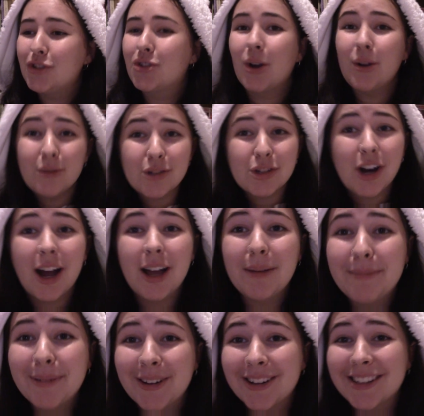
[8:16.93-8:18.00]
Don't try
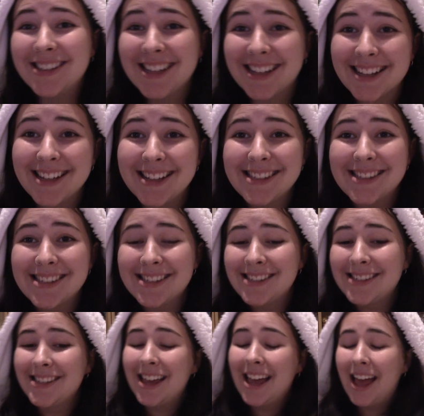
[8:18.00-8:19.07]
and book
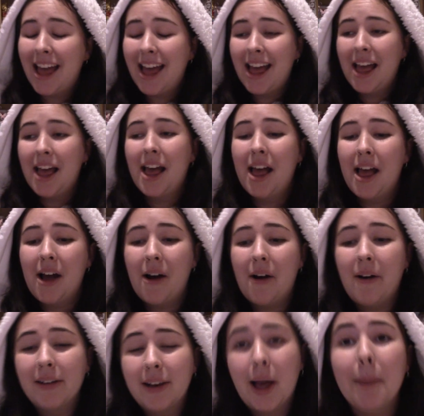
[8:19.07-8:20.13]
tickets
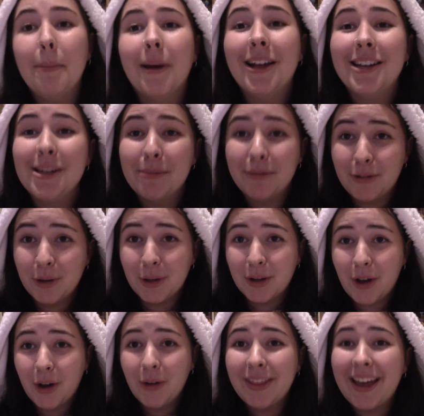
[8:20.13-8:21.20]
online, Bertie, before you
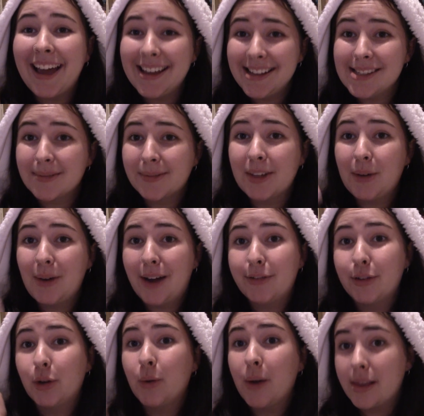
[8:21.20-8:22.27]
go. That is something you
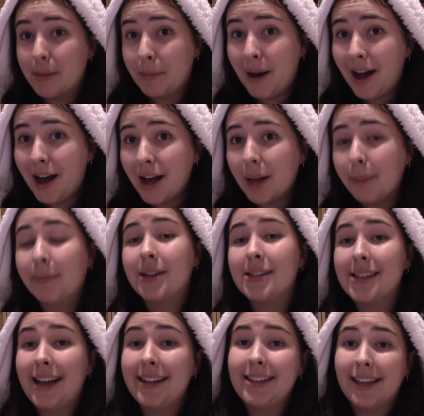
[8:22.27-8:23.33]
have to do in the park
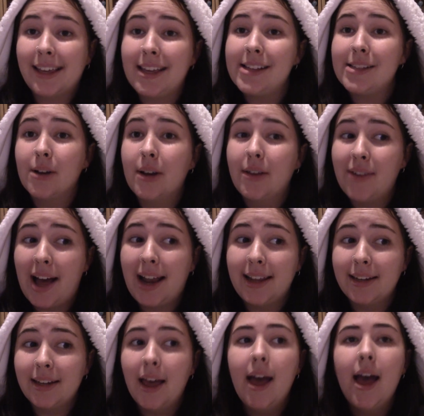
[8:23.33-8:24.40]
because that ticket is only
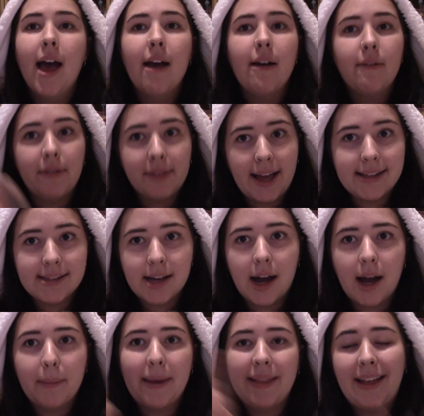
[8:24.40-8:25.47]
valid for that
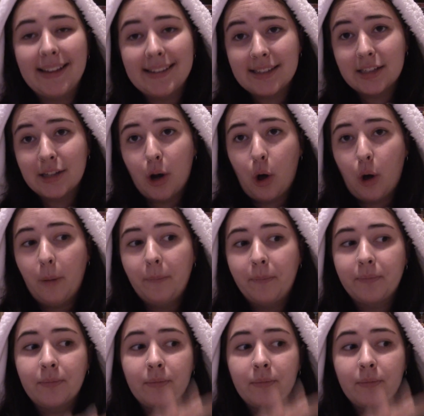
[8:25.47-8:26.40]
time and that slot